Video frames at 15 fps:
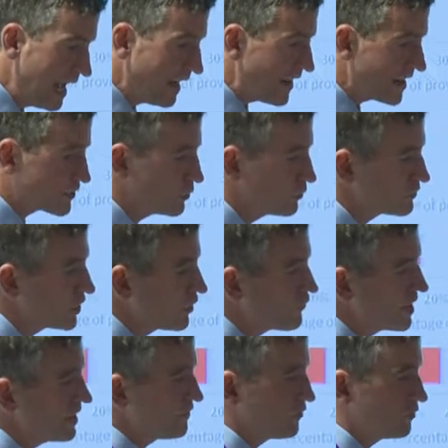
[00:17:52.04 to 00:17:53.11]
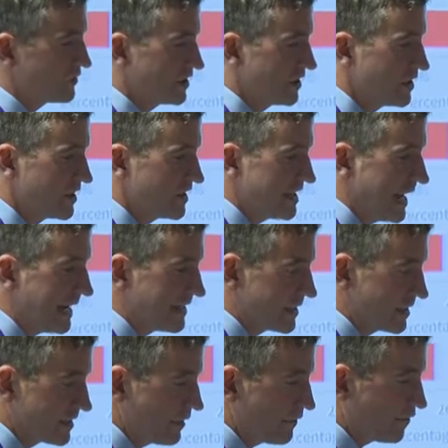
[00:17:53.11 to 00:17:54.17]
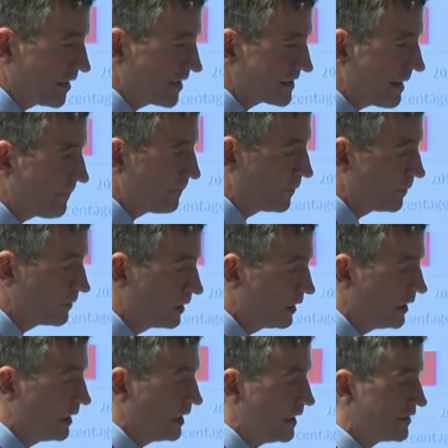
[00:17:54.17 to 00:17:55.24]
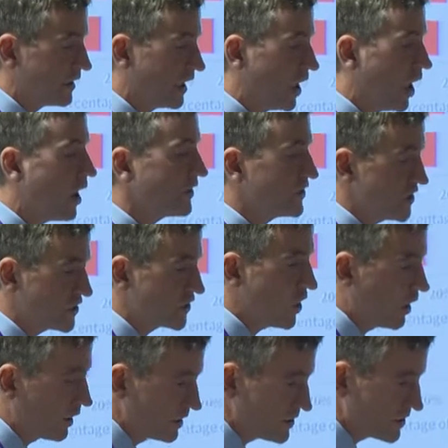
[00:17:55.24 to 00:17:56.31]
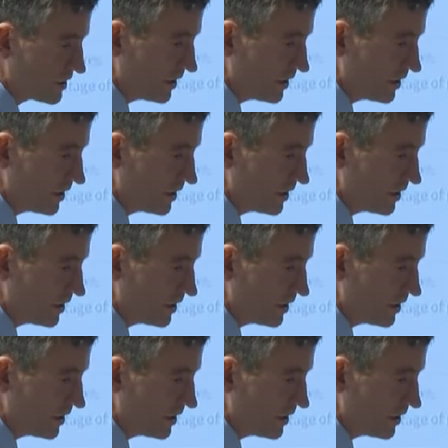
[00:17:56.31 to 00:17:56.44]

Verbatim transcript: That's also reinforced in other data. So, for example, the largest college